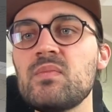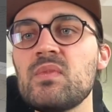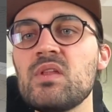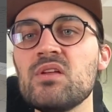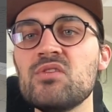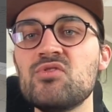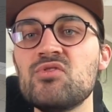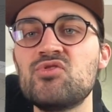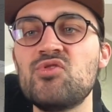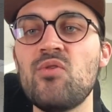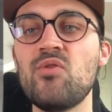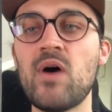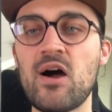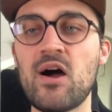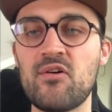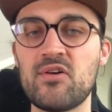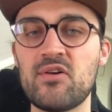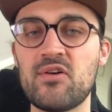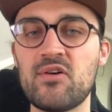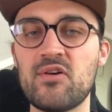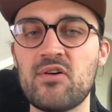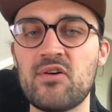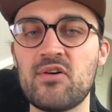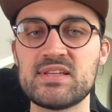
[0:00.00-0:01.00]
to our
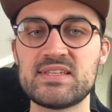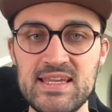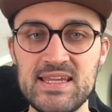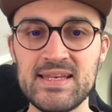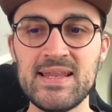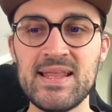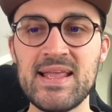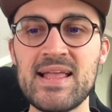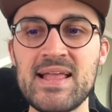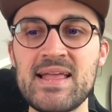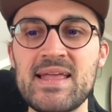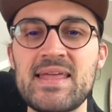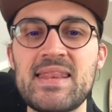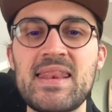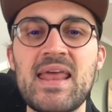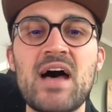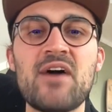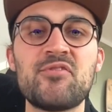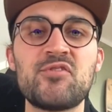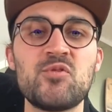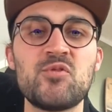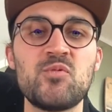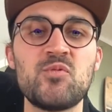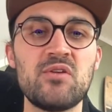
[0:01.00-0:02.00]
scene, and
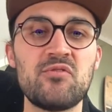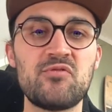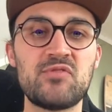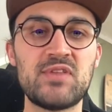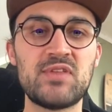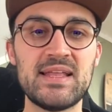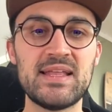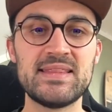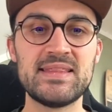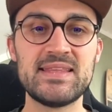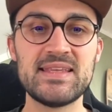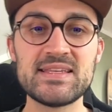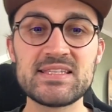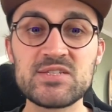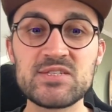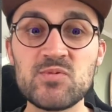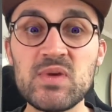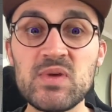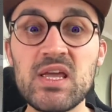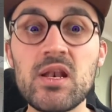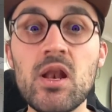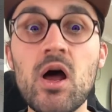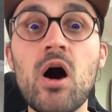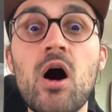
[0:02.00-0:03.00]
after we have done this we
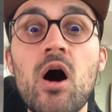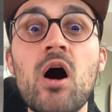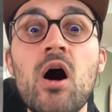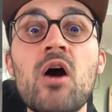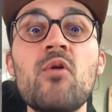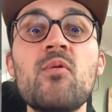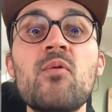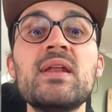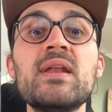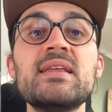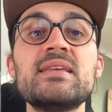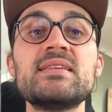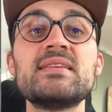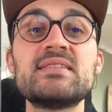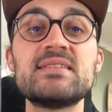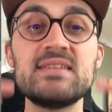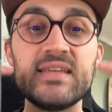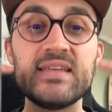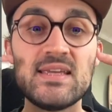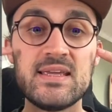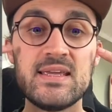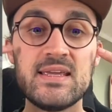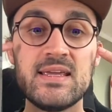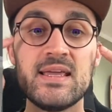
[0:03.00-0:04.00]
can already
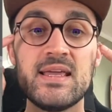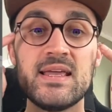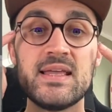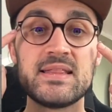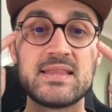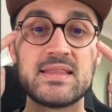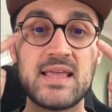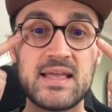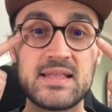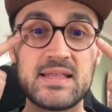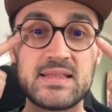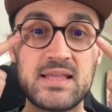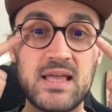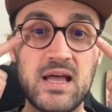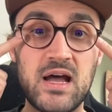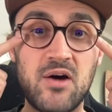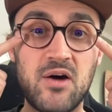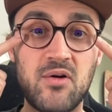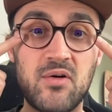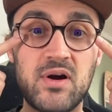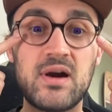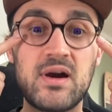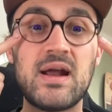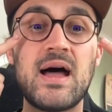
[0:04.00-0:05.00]
see that
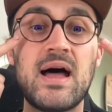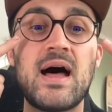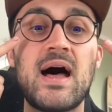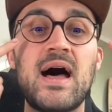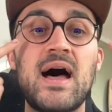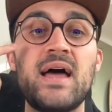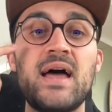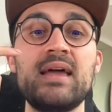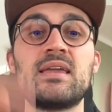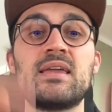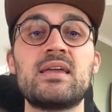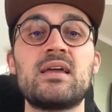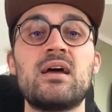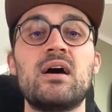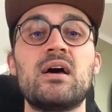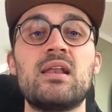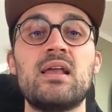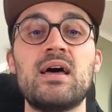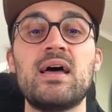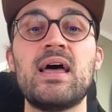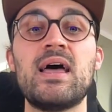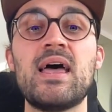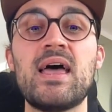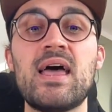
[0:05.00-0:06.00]
our eye
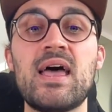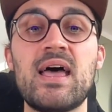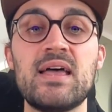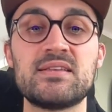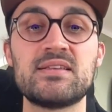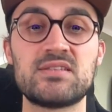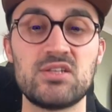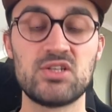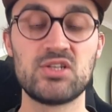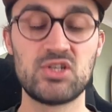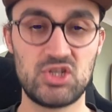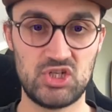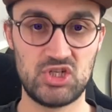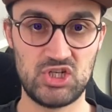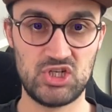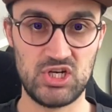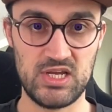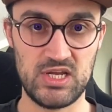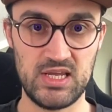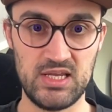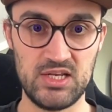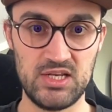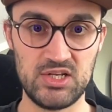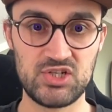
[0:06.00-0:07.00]
color has
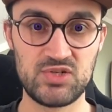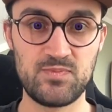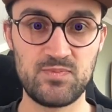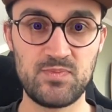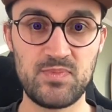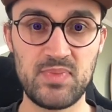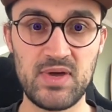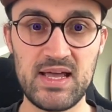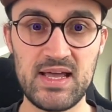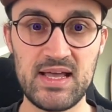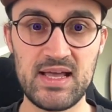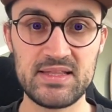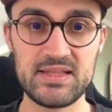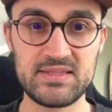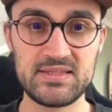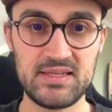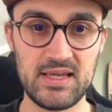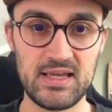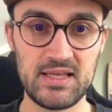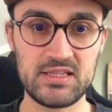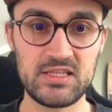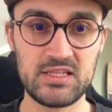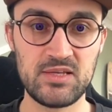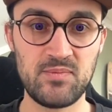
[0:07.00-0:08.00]
changed. But
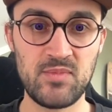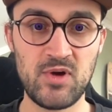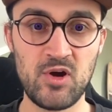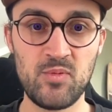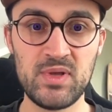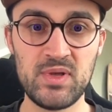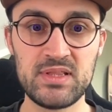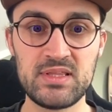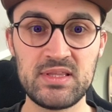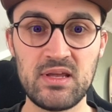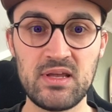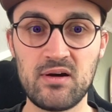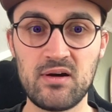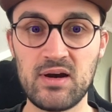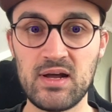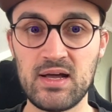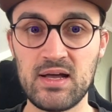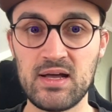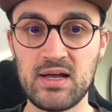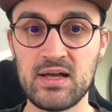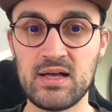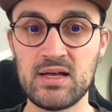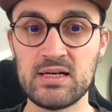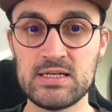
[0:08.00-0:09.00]
yeah, at the moment there
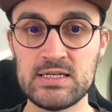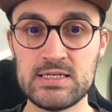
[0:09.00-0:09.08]
are